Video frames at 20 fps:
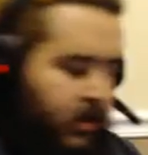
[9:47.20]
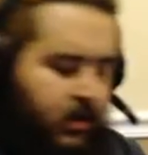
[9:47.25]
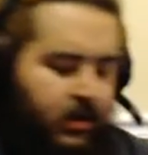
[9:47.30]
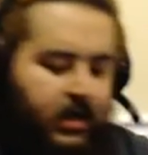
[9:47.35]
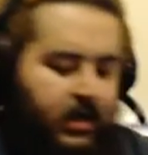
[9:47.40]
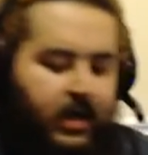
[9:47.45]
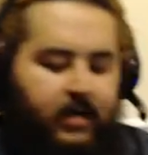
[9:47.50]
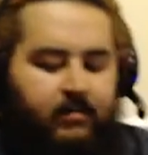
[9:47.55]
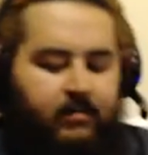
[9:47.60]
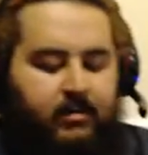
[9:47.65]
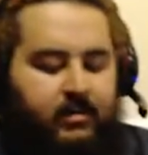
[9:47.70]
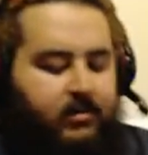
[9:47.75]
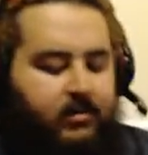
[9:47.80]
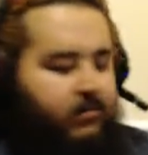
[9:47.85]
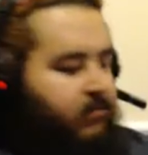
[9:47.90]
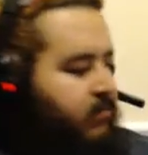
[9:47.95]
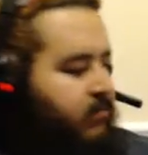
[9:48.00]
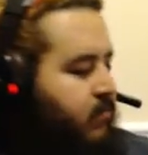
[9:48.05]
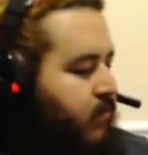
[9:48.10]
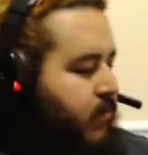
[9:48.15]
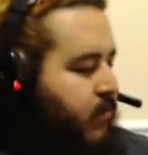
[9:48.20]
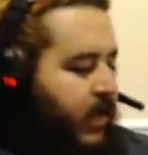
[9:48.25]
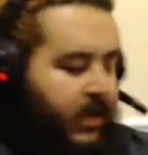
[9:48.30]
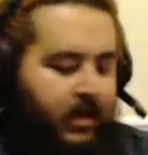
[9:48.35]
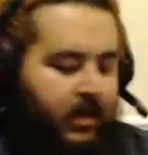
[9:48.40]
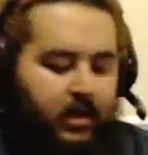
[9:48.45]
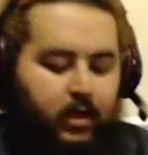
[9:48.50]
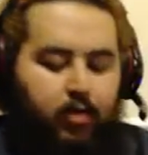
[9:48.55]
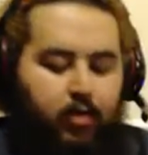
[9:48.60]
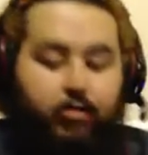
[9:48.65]
God, just making
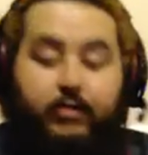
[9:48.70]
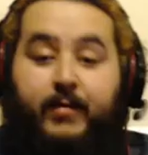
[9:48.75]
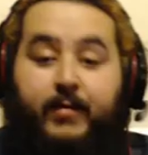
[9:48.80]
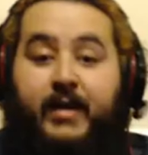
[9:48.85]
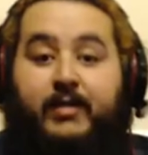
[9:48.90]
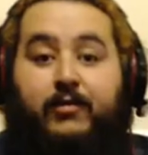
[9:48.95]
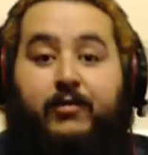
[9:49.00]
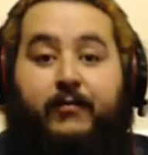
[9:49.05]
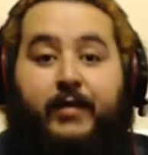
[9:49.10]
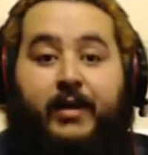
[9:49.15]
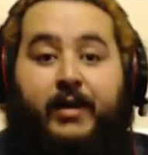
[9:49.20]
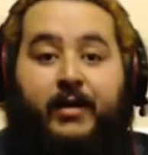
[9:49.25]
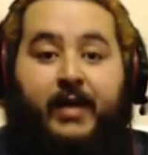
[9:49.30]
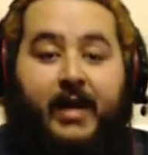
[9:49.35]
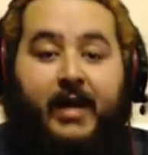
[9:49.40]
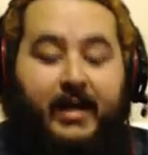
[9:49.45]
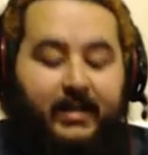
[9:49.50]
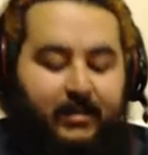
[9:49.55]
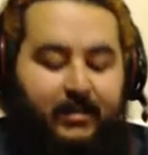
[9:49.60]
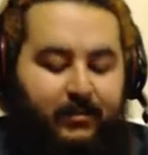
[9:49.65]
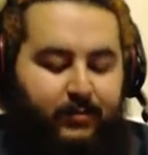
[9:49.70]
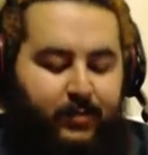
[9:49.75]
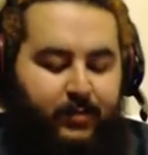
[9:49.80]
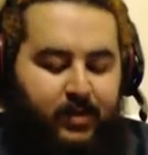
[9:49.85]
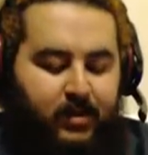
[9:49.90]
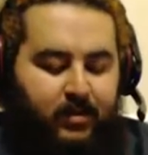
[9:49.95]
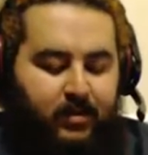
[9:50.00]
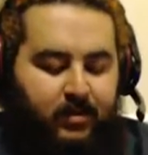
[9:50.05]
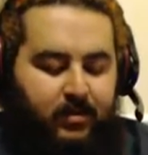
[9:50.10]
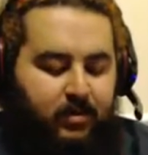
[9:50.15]
a huge mess over here, guys, but
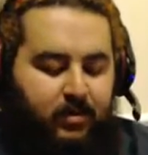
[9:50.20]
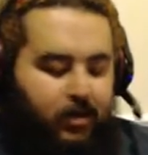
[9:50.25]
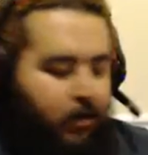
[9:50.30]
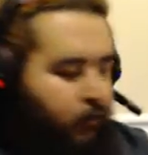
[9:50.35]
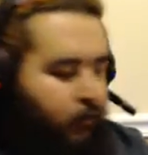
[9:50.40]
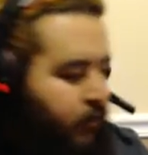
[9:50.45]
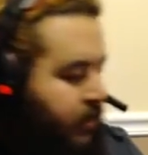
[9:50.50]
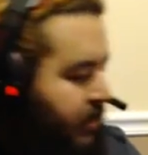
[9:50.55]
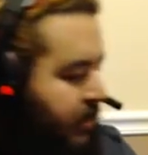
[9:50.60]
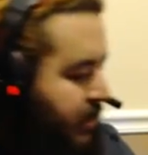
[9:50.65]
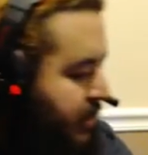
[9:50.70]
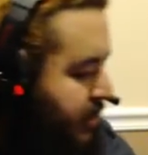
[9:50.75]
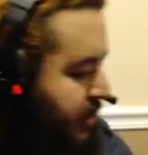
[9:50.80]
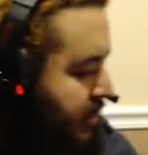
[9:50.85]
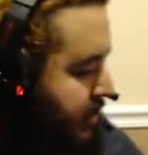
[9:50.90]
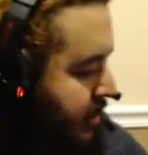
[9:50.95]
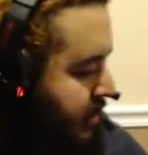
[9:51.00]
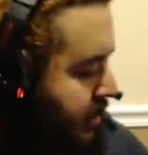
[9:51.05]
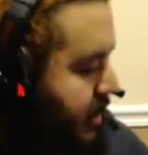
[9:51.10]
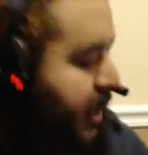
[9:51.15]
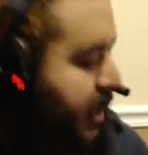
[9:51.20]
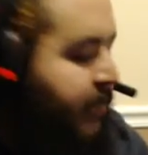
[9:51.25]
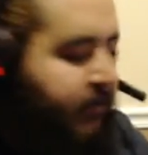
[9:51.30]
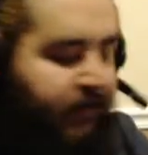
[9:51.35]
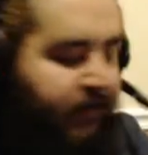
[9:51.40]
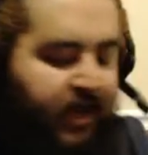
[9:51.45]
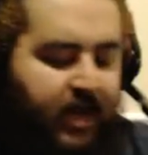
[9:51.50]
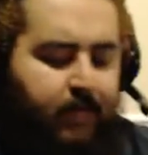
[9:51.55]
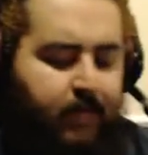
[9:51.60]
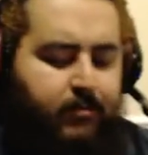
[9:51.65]
it's all worth it in the name of
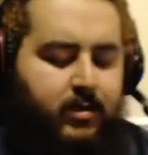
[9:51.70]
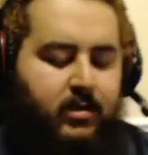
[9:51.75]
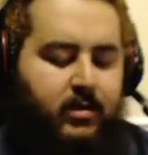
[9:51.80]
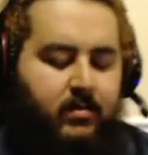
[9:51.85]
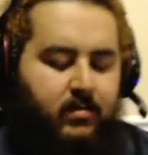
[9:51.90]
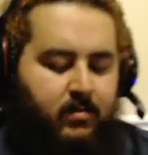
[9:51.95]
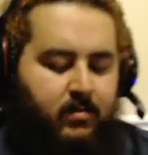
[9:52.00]
games.